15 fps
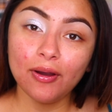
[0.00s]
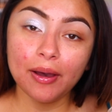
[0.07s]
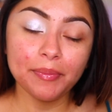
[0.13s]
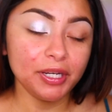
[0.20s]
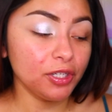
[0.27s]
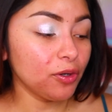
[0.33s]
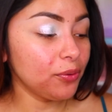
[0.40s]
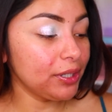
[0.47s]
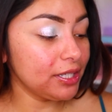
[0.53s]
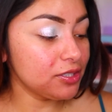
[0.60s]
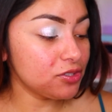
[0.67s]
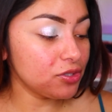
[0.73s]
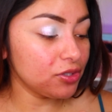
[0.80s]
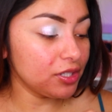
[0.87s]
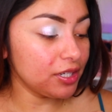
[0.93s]
I'm going to go
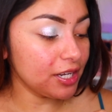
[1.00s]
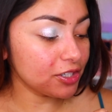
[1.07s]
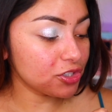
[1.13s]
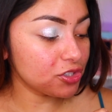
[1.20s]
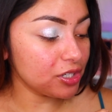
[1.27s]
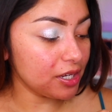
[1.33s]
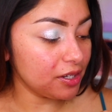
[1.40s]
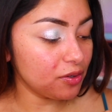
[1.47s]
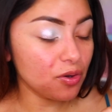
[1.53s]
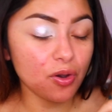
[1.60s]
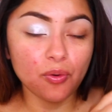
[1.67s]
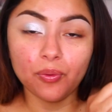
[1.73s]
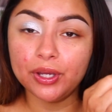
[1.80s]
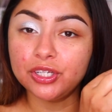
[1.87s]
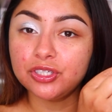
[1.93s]
into the next shade,
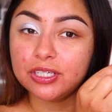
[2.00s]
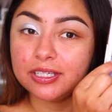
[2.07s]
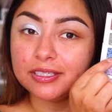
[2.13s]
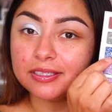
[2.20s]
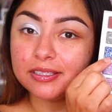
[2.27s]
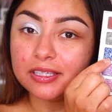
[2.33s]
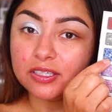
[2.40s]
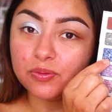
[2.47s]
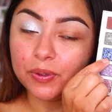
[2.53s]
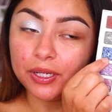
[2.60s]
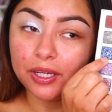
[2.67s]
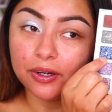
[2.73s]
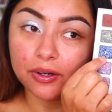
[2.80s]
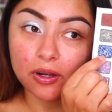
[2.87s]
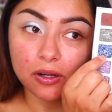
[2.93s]
which is this one
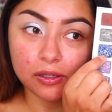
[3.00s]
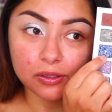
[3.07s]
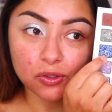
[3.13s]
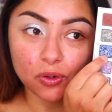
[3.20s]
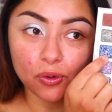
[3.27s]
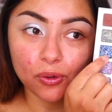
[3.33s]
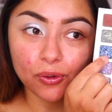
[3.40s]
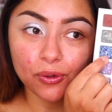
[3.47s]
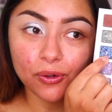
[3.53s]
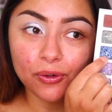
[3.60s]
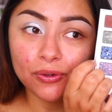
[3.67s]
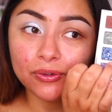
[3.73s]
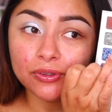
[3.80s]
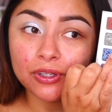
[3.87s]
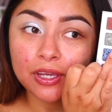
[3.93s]
here called
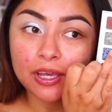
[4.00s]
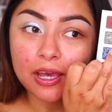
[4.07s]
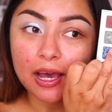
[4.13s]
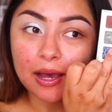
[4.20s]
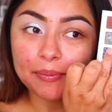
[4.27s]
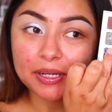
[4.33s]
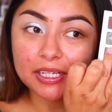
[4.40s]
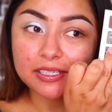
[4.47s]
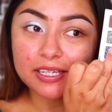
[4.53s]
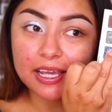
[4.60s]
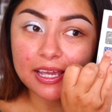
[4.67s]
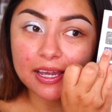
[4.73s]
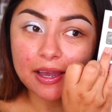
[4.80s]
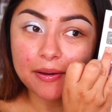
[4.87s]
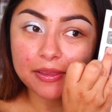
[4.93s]
Ojo. I'm going to
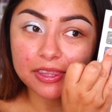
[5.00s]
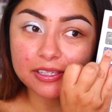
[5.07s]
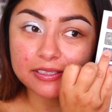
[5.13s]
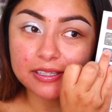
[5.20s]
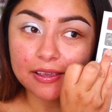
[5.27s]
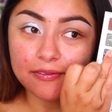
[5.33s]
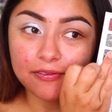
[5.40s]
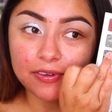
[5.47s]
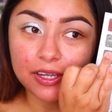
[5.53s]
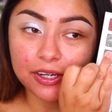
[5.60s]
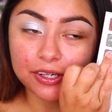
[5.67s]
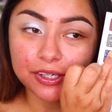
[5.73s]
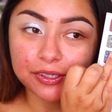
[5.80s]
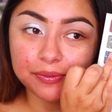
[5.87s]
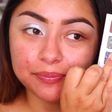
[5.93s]
take the same
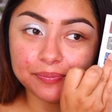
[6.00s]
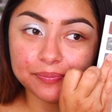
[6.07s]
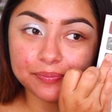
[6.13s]
finger.